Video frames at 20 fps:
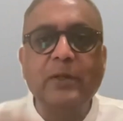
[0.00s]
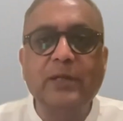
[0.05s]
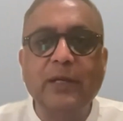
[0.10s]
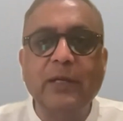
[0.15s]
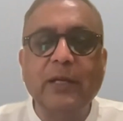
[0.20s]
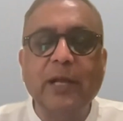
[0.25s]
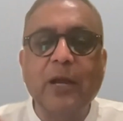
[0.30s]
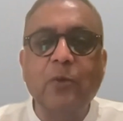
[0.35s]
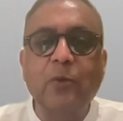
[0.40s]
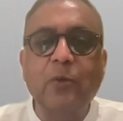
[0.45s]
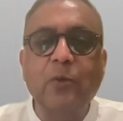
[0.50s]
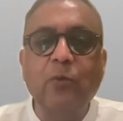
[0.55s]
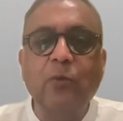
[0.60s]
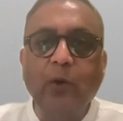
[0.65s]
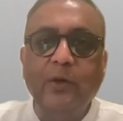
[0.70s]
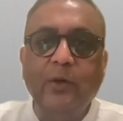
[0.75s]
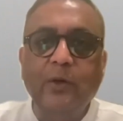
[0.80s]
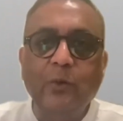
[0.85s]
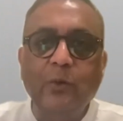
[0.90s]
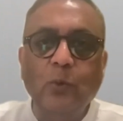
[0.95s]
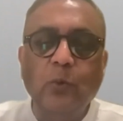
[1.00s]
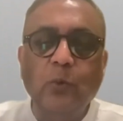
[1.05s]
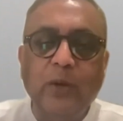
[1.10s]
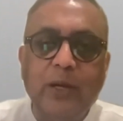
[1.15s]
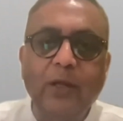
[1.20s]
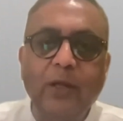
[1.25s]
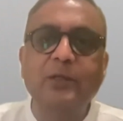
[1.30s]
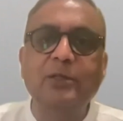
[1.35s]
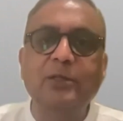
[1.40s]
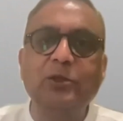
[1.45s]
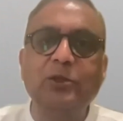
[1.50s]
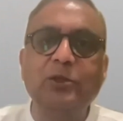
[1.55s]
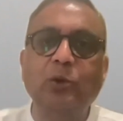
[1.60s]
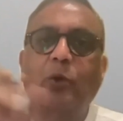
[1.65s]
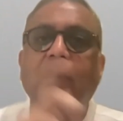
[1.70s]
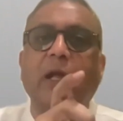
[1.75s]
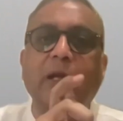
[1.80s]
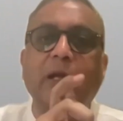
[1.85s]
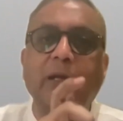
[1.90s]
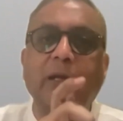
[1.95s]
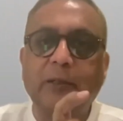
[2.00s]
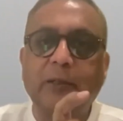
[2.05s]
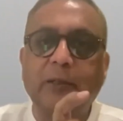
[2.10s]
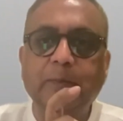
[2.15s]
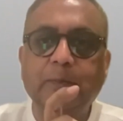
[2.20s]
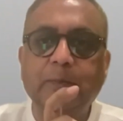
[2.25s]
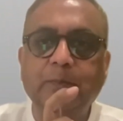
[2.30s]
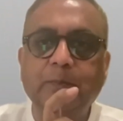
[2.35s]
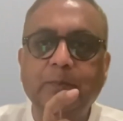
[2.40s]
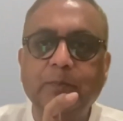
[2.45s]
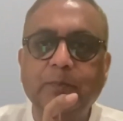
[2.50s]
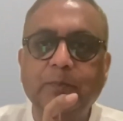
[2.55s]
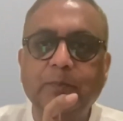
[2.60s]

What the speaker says: represent and what do winners look like.